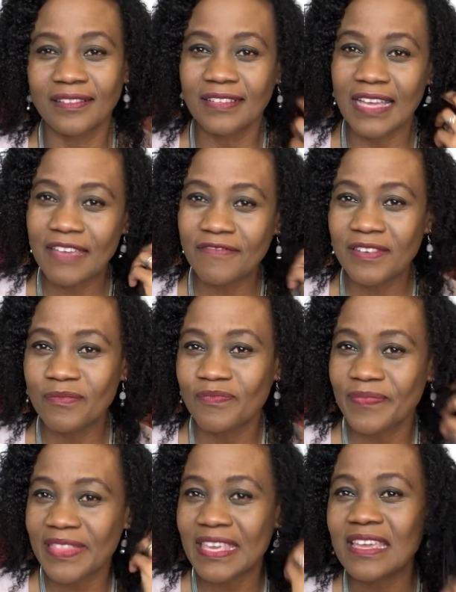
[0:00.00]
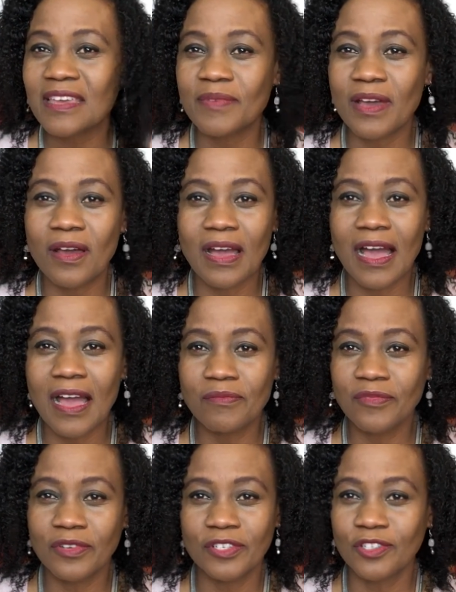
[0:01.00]
even think about how I'm
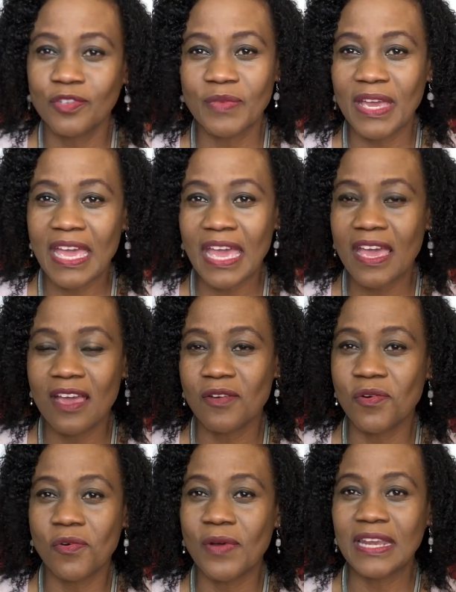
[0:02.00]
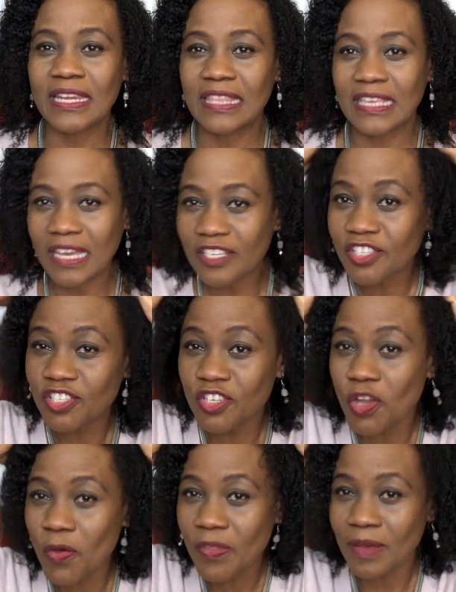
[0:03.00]
going to do my hair or anything. I just
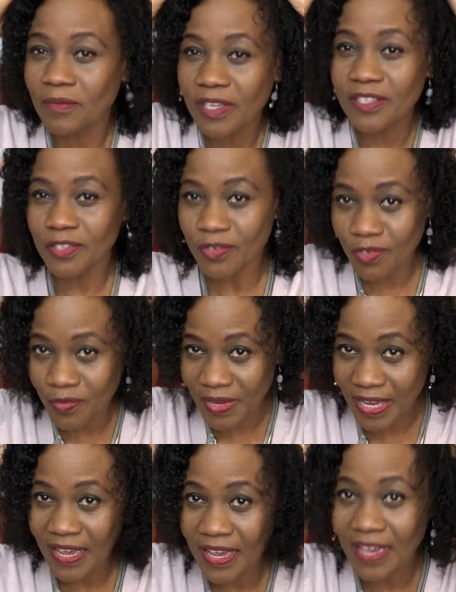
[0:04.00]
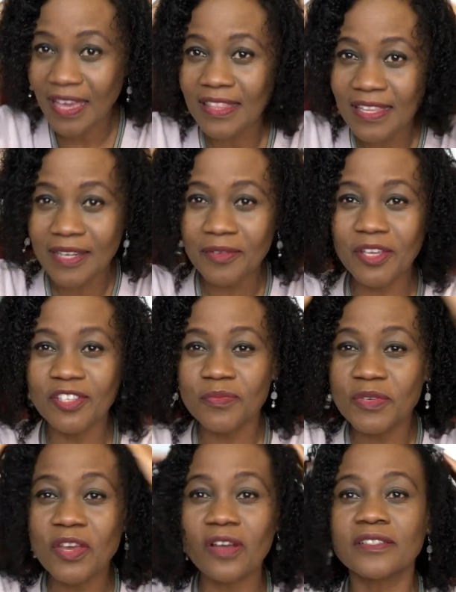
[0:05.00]
know that I'm going to undo my hair and then I'm going to be
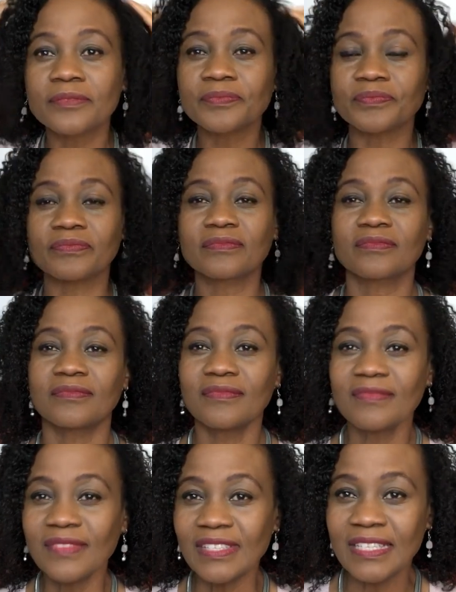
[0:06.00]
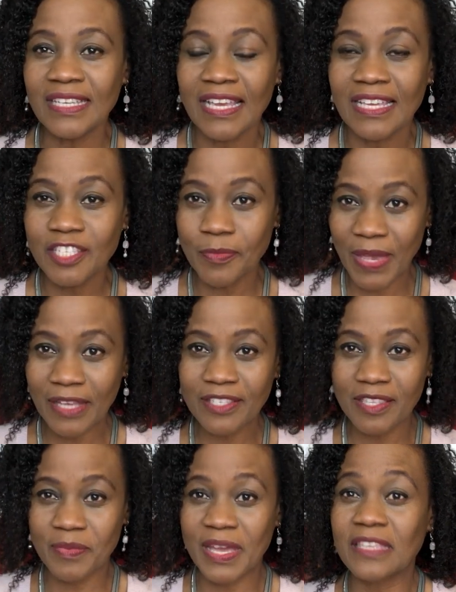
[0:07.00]
gone. So back to the
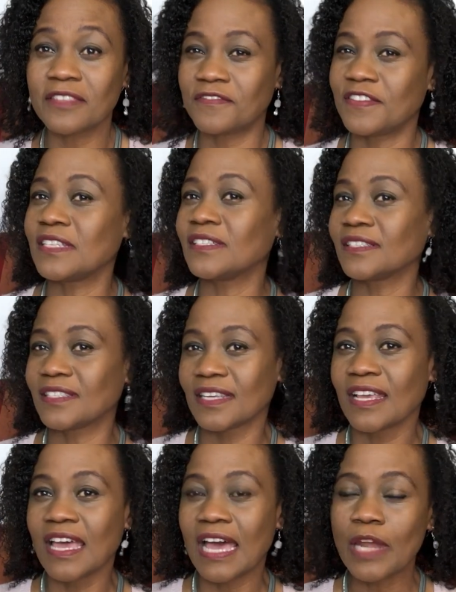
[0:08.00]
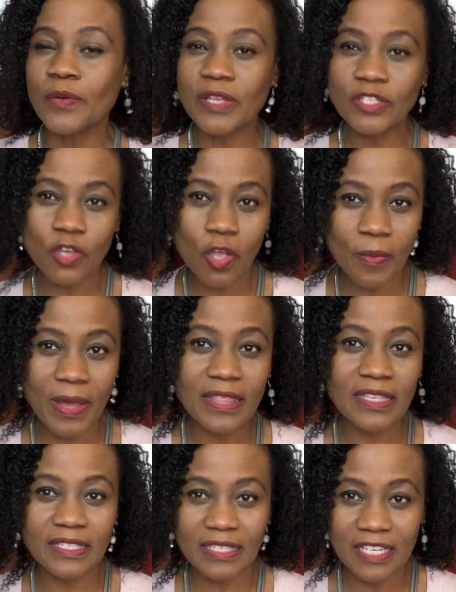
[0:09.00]
buying the fields, and we can talk about
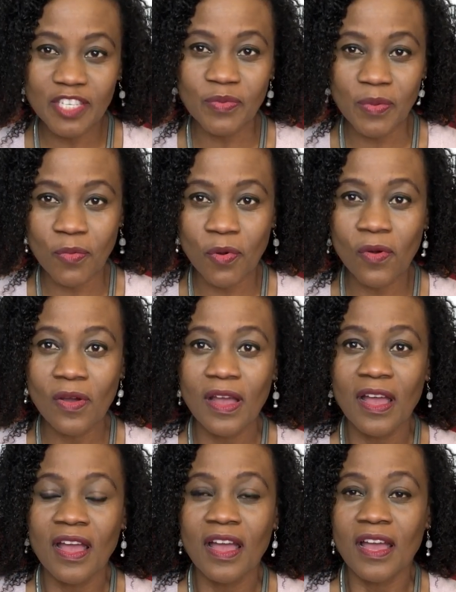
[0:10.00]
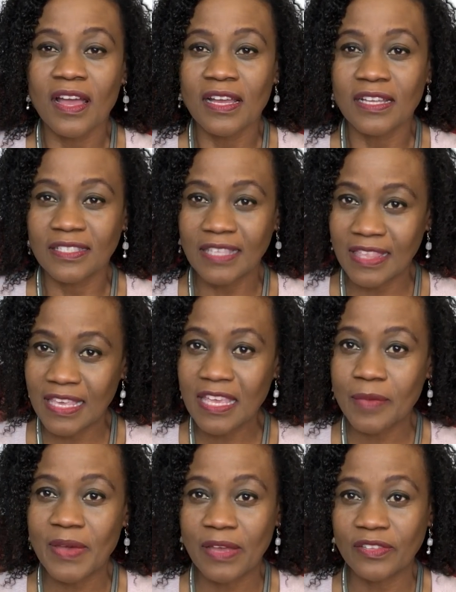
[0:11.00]
these a little bit more. To think
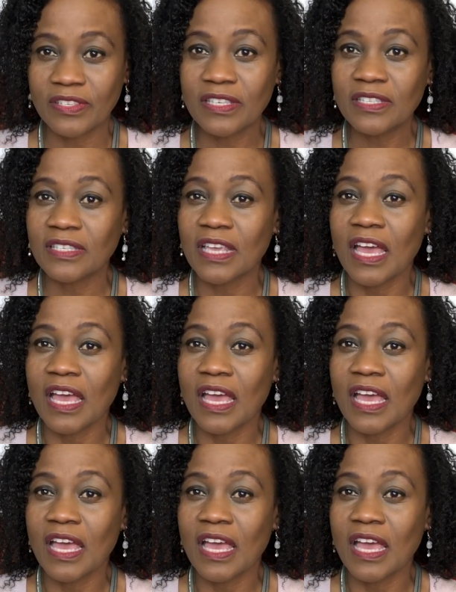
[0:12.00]
about it,